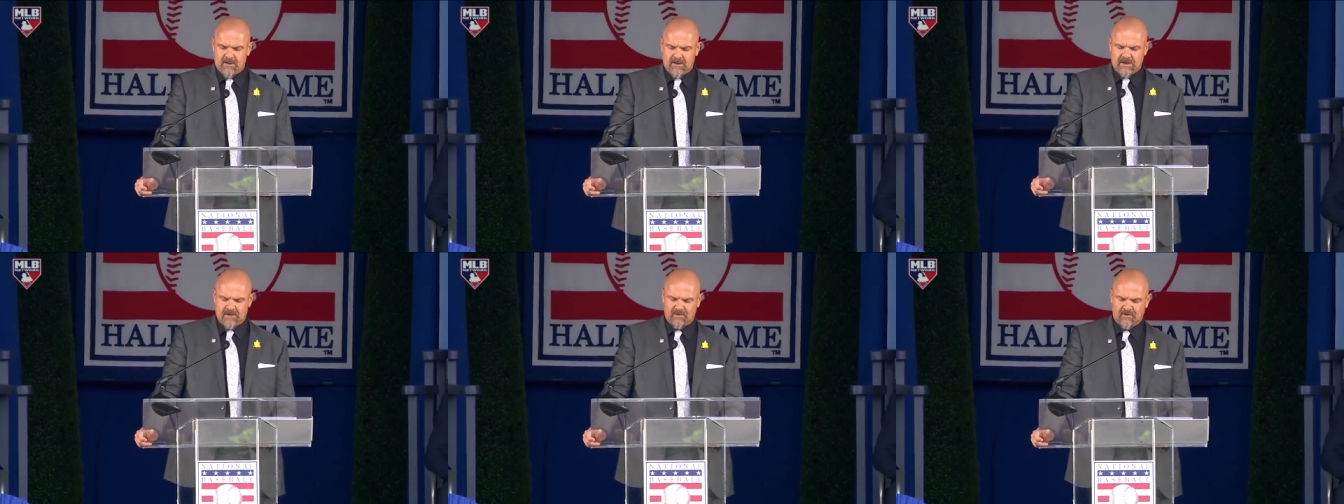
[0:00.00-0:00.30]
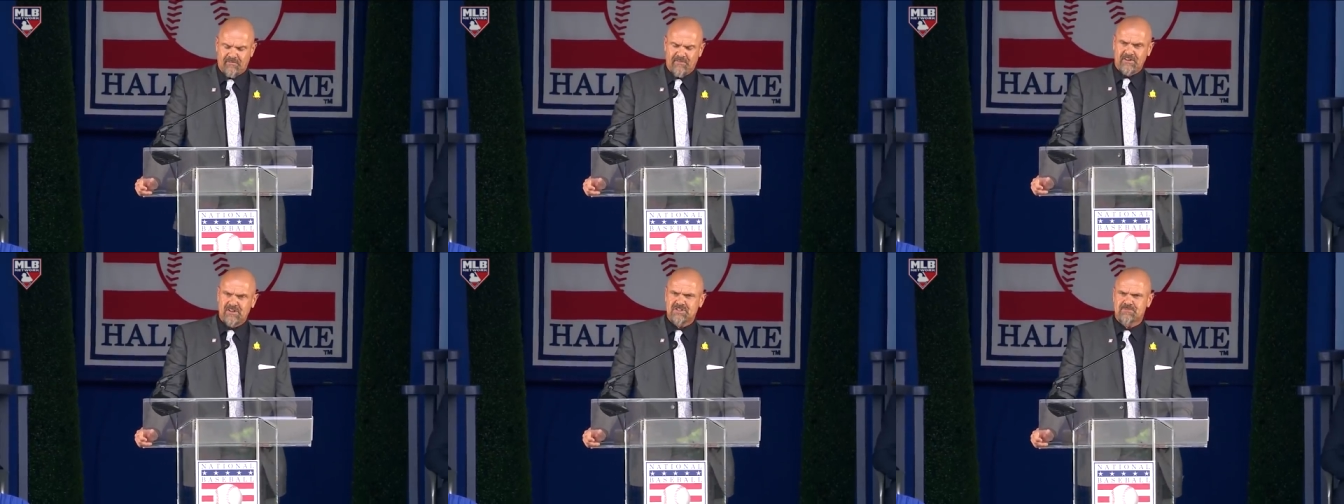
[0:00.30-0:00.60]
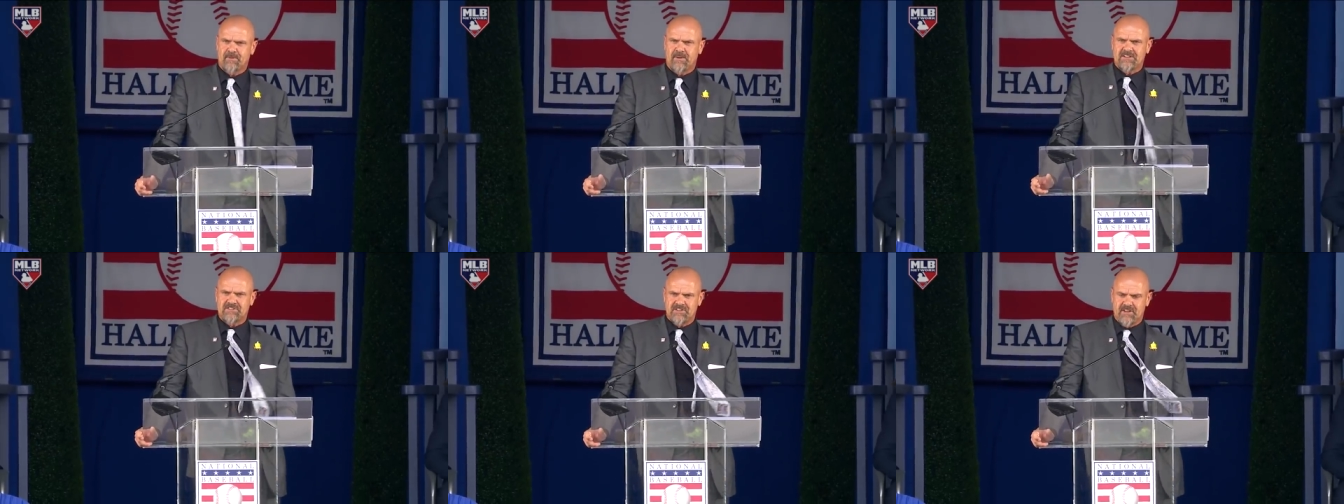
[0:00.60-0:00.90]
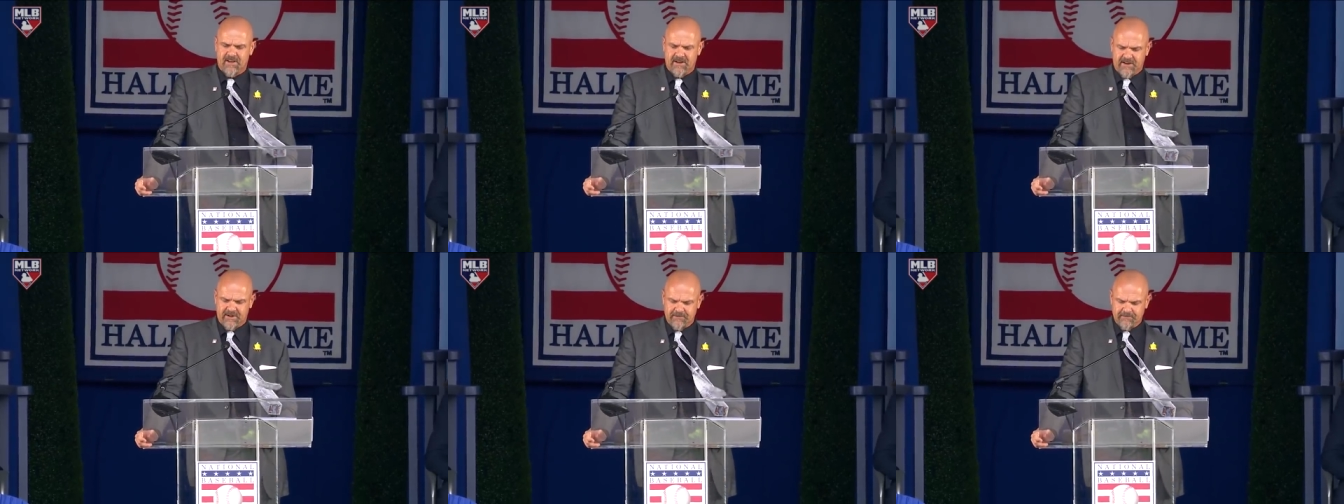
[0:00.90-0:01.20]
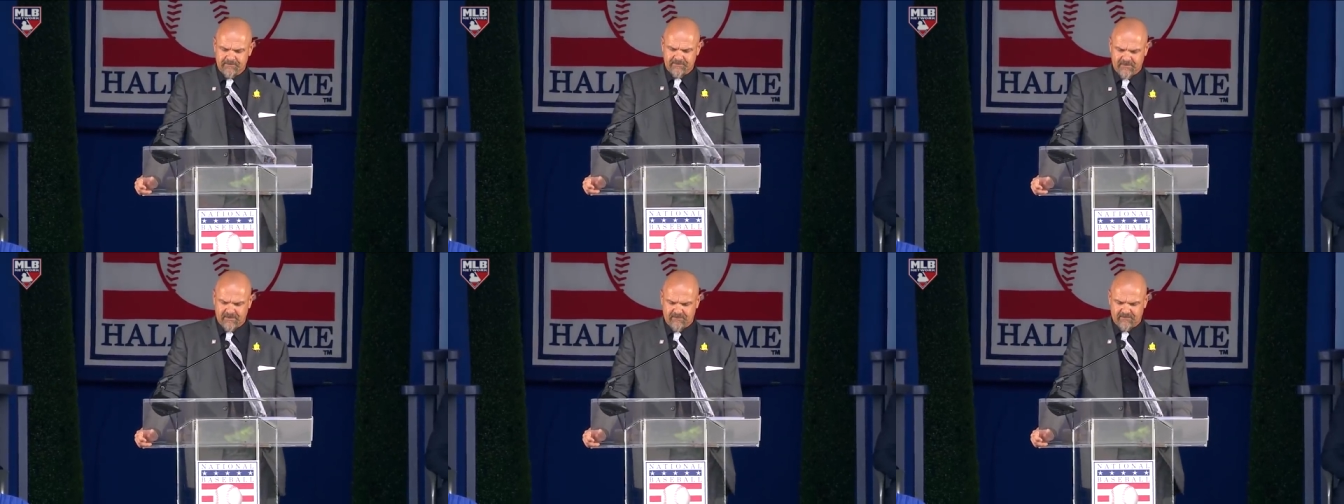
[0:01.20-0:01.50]
I will finish by saying
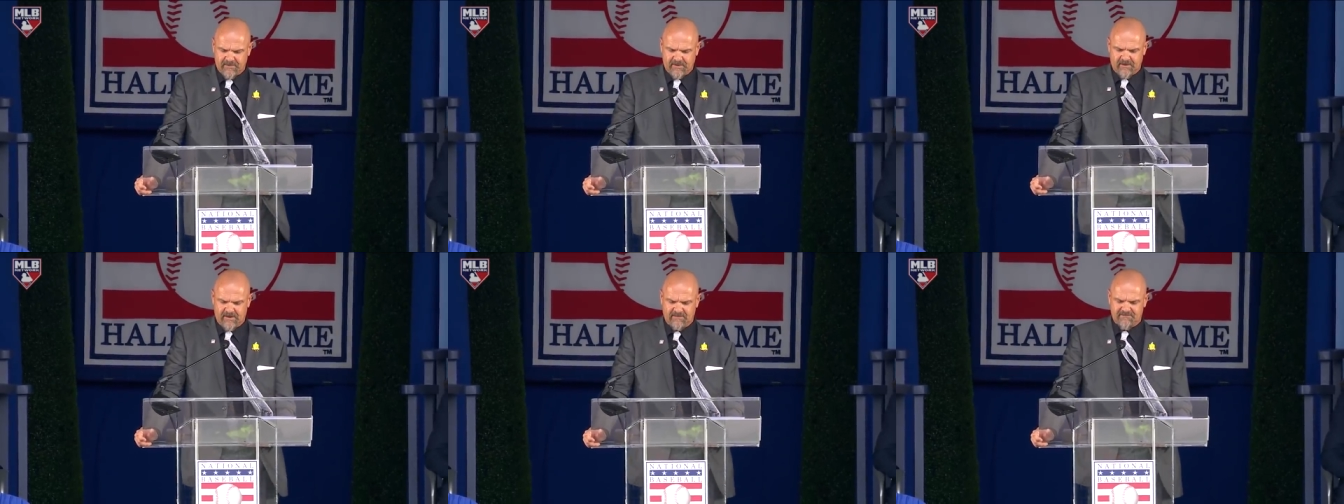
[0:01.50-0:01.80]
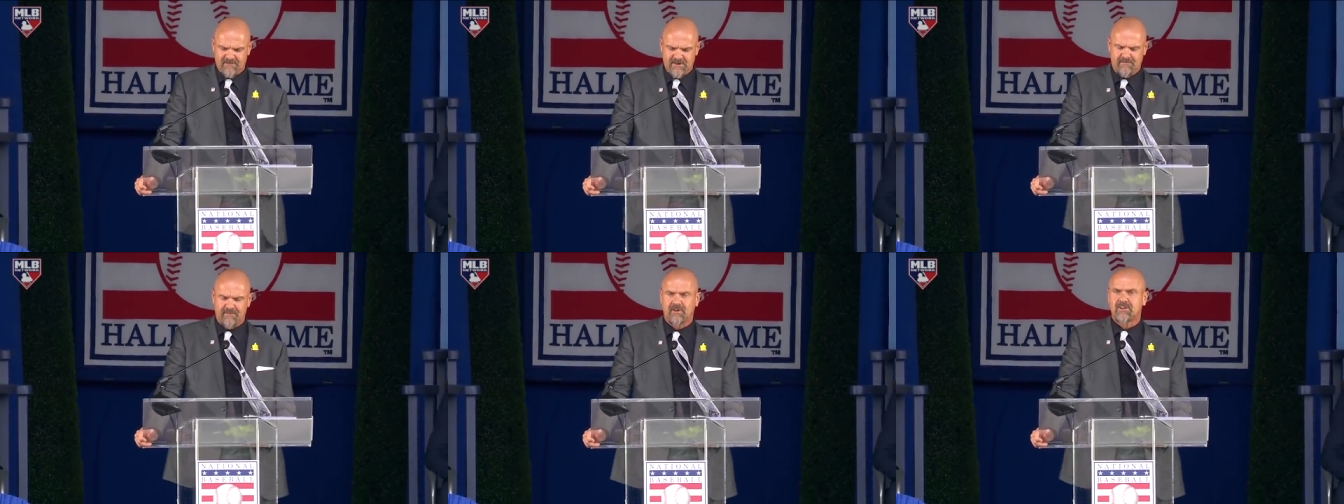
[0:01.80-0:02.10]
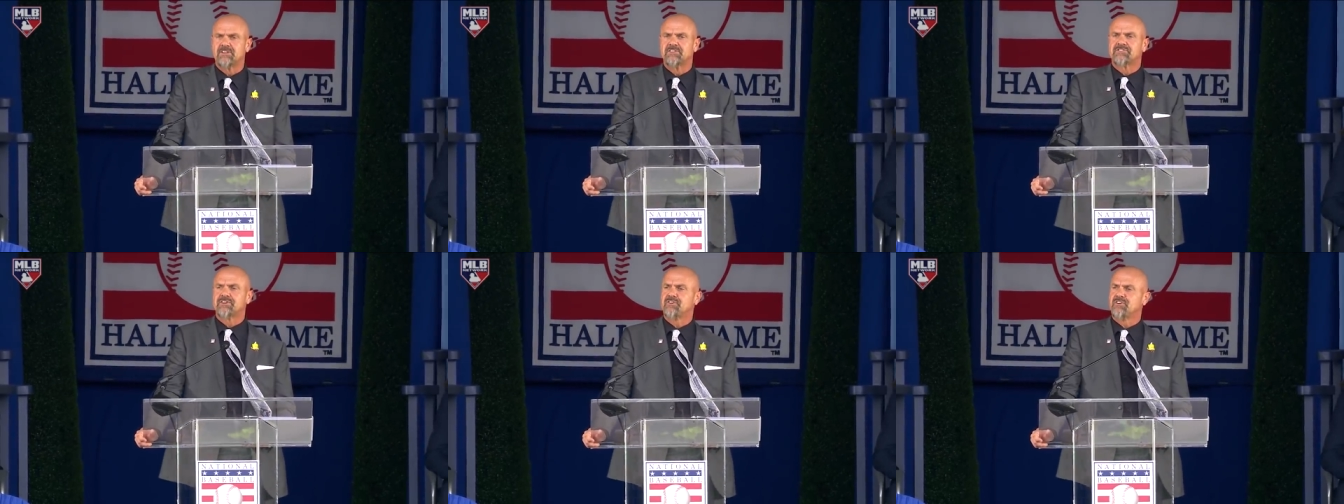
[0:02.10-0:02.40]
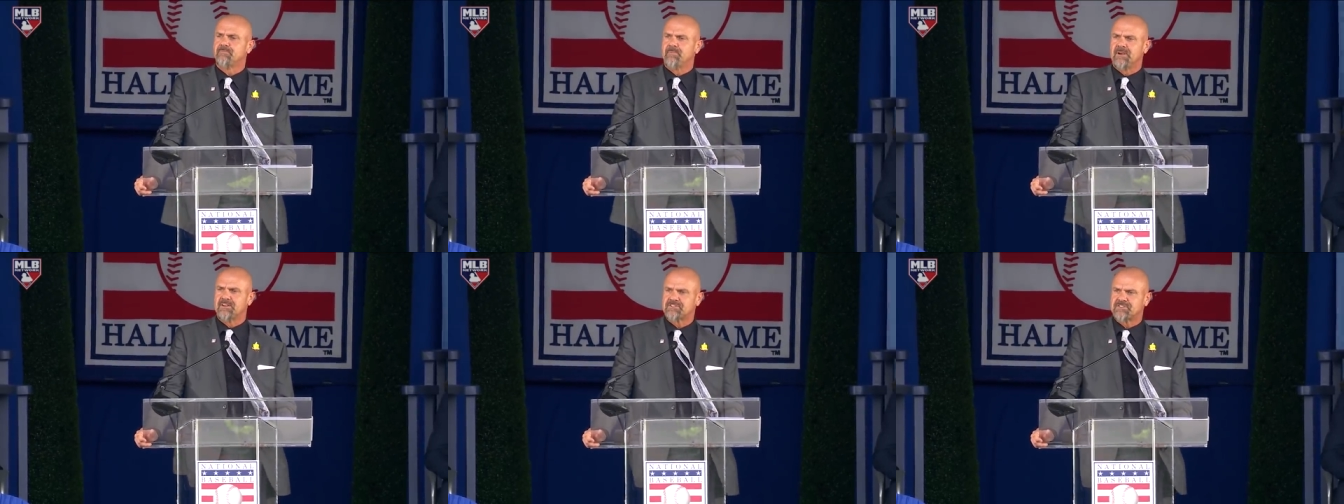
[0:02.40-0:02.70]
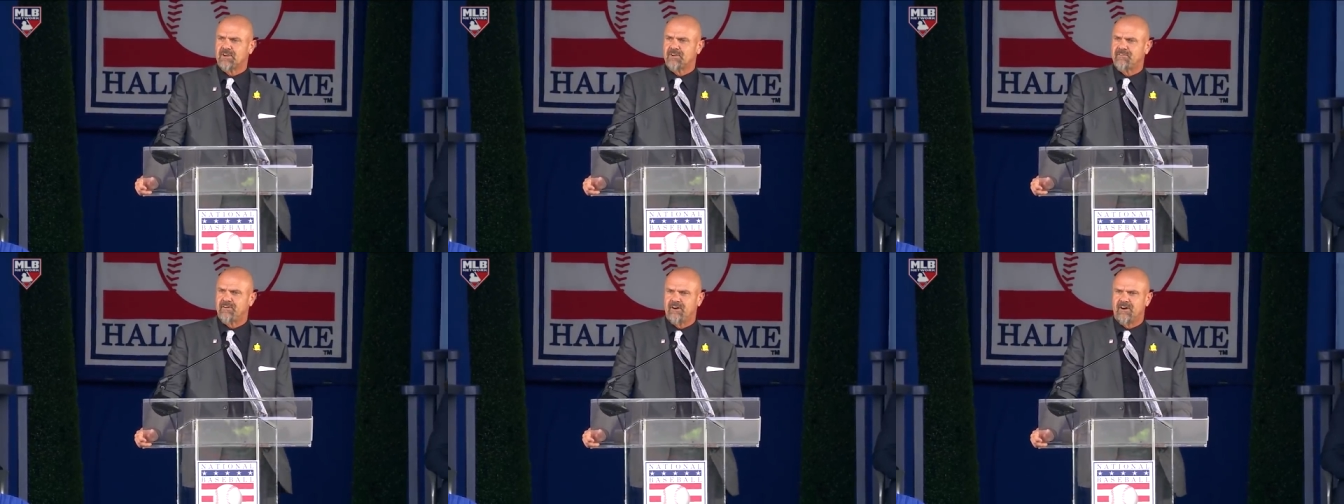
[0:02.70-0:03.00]
I've never considered
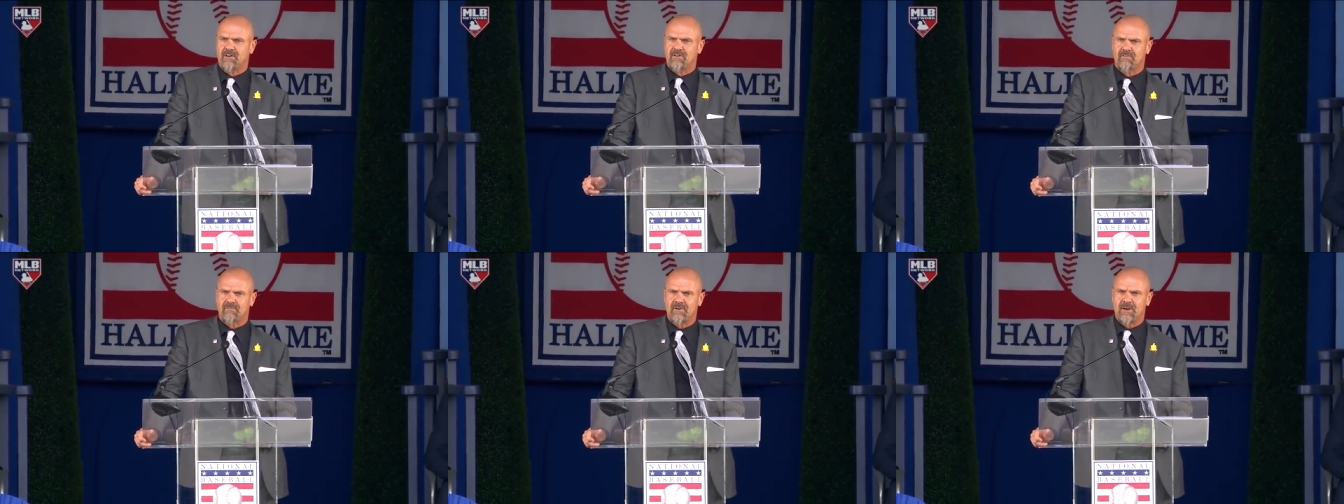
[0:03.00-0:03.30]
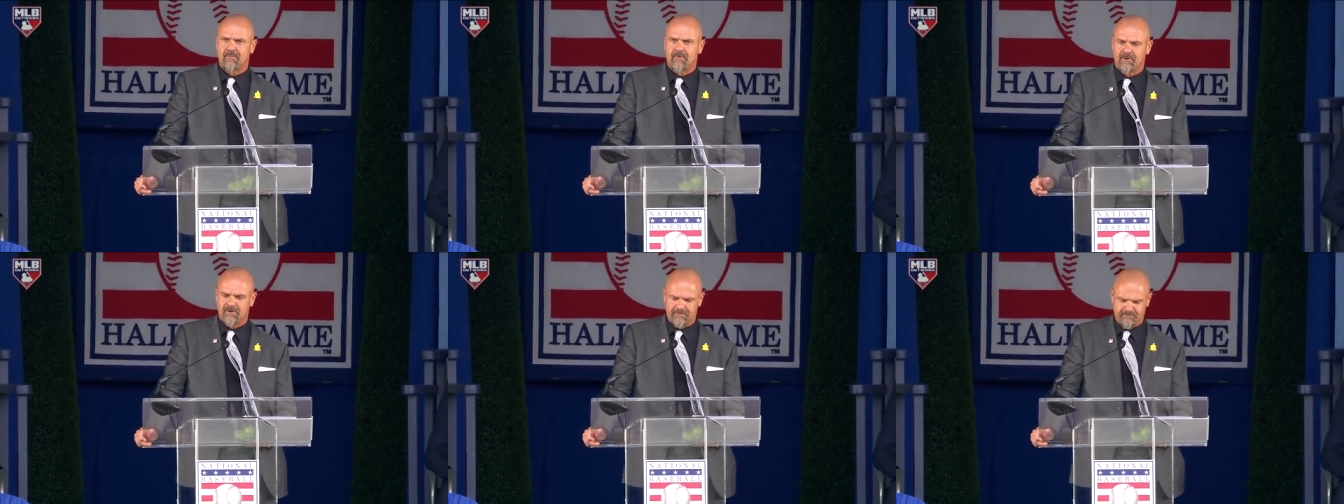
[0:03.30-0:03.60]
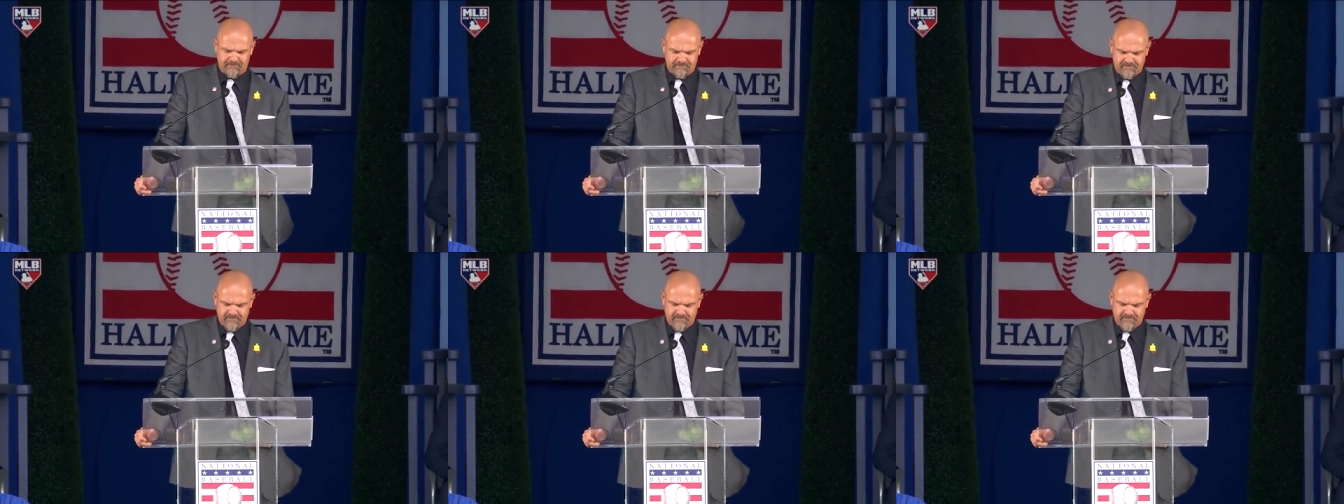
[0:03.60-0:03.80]
myself a Hall of Famer